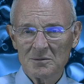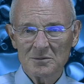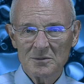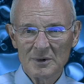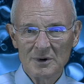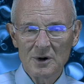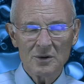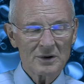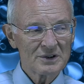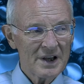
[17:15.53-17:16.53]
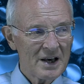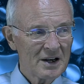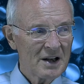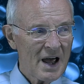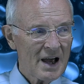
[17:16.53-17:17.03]
Luke said
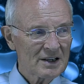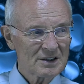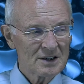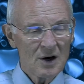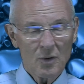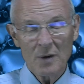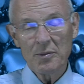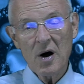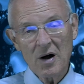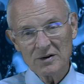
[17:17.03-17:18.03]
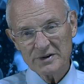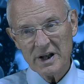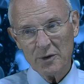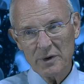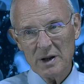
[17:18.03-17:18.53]
in Acts, well, Paul said it really,